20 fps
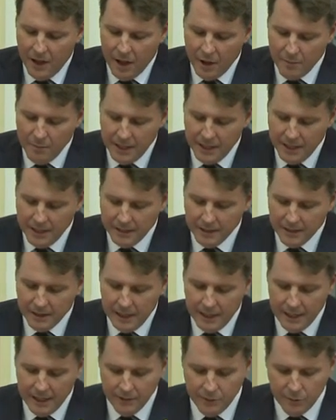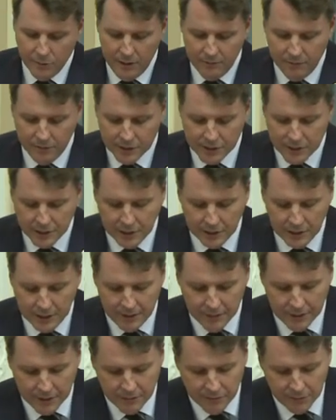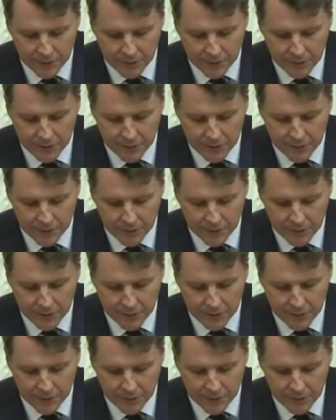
omitting the reference to clearing.